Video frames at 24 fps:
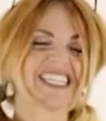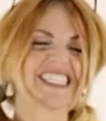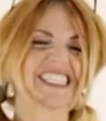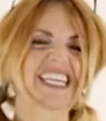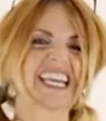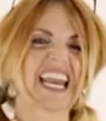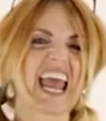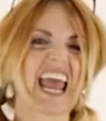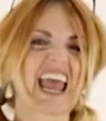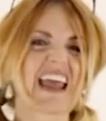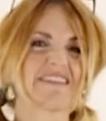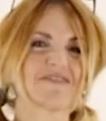is
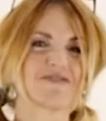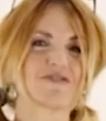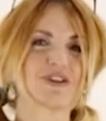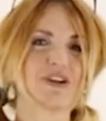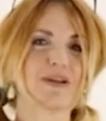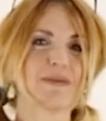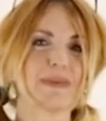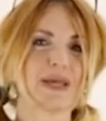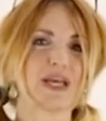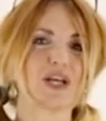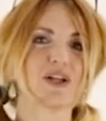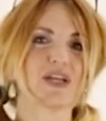in
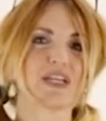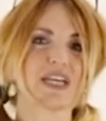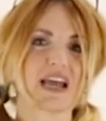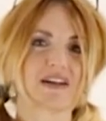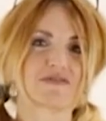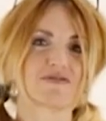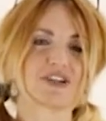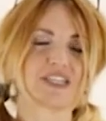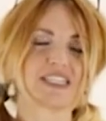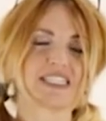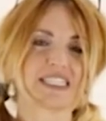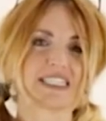every meal and
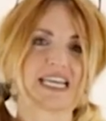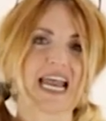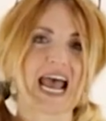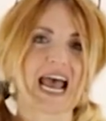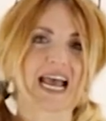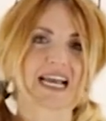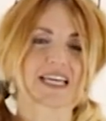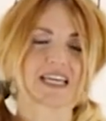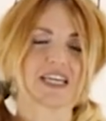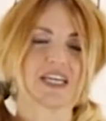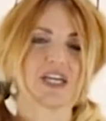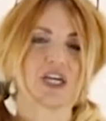every
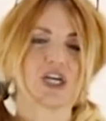snack.